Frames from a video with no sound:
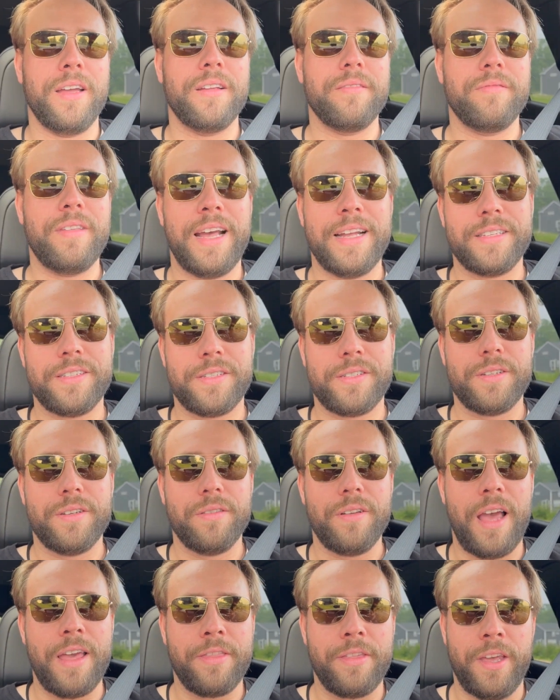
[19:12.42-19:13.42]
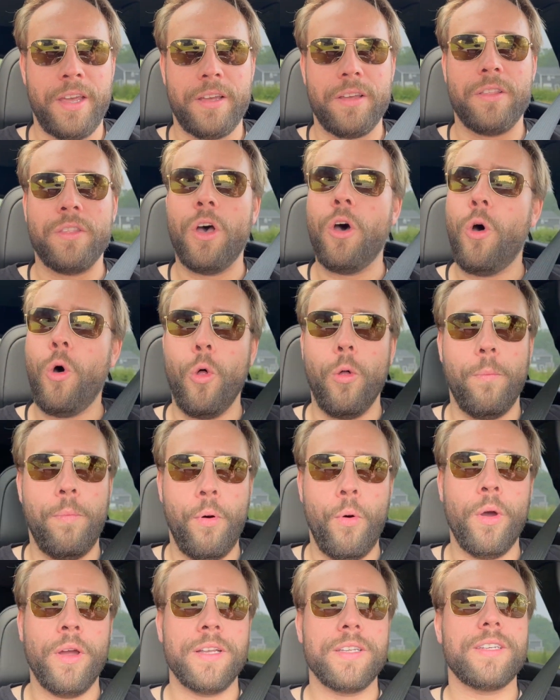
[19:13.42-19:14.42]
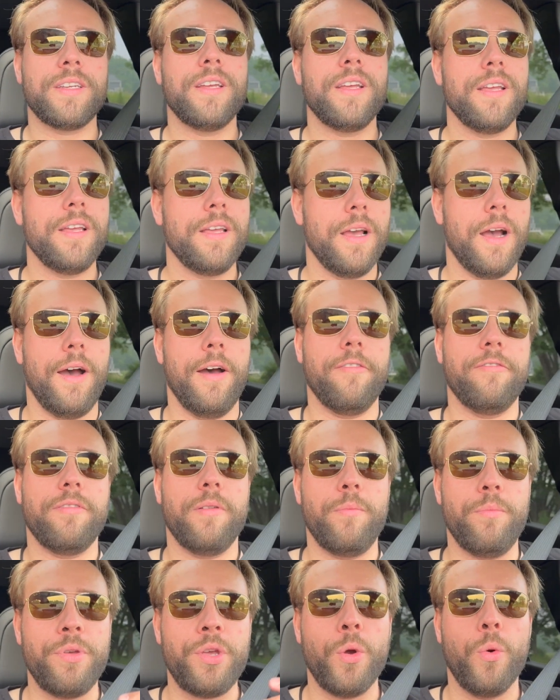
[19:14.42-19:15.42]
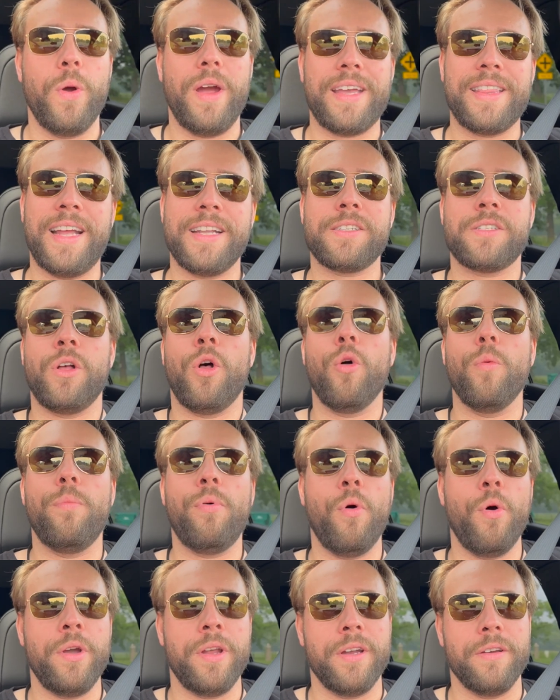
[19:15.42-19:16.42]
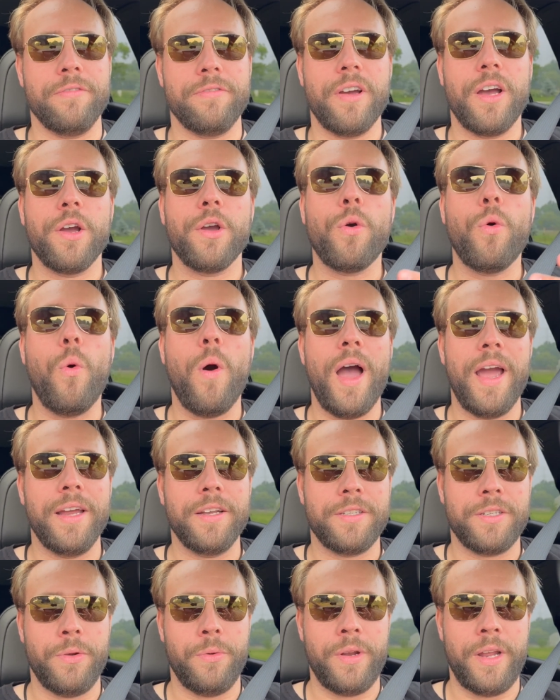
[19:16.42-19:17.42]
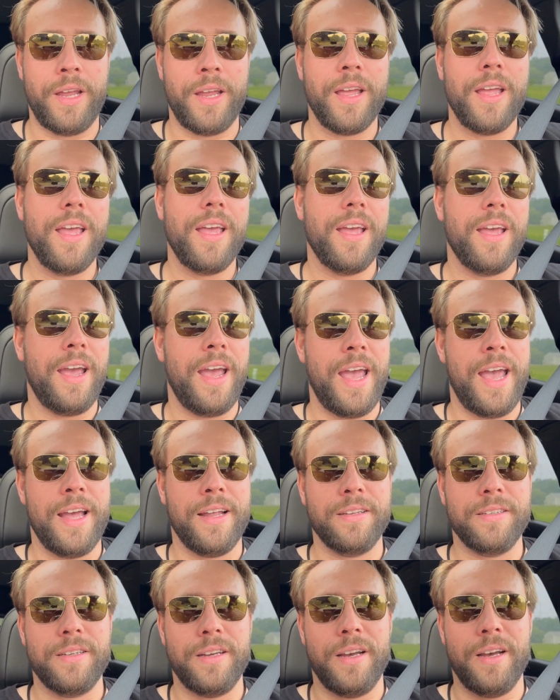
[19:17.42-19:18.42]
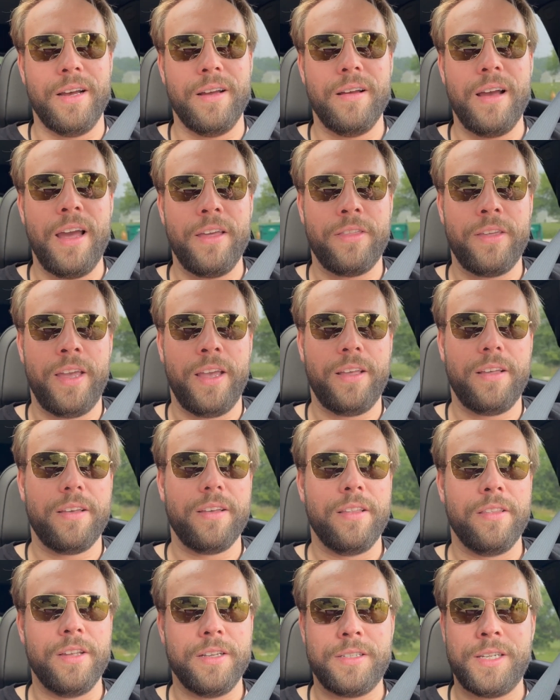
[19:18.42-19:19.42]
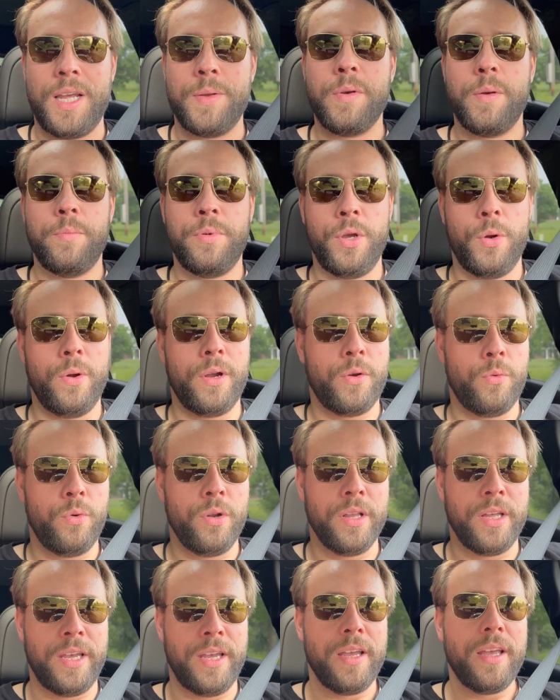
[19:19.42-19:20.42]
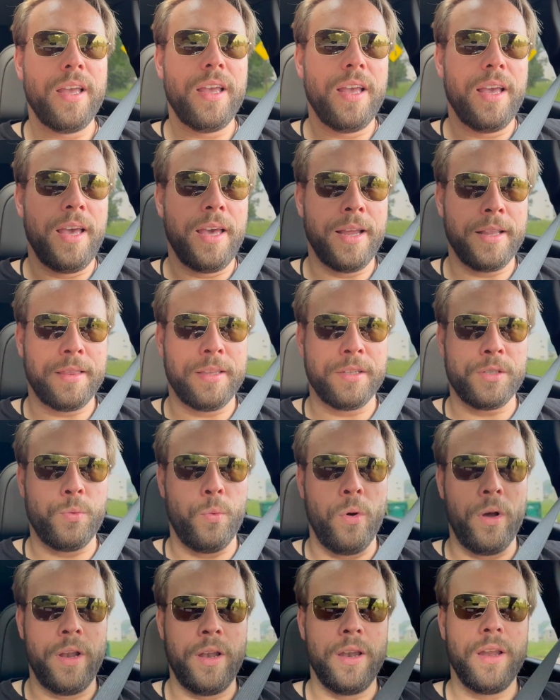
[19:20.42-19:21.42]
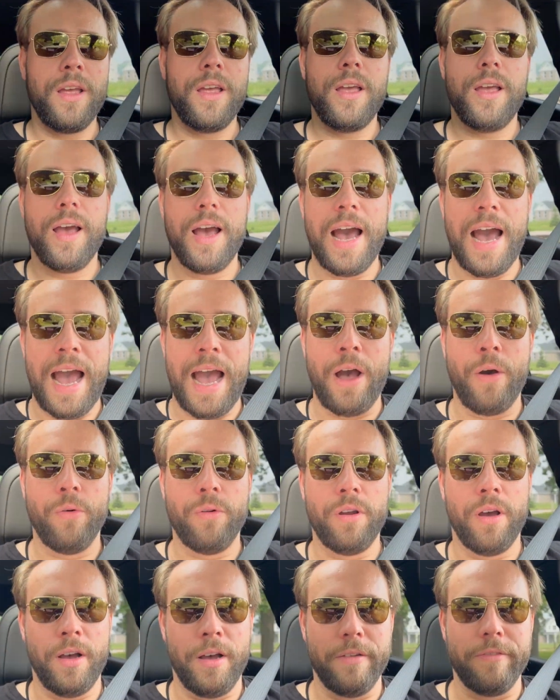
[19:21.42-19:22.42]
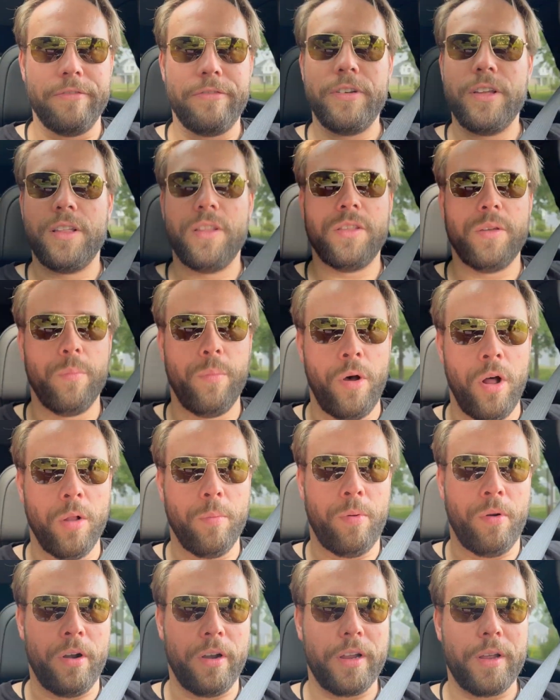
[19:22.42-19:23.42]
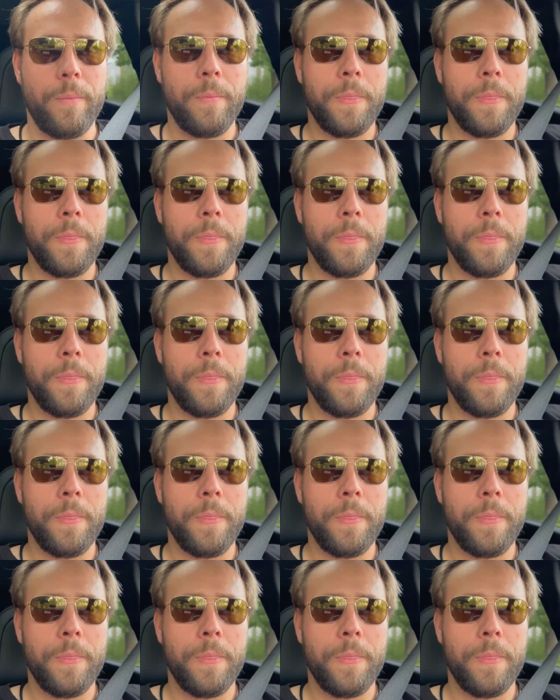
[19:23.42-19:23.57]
that's, I think, the whole point of Buick. That's the whole point of quiet tuning, and I think the team at Buick really hit this one out of the ballpark.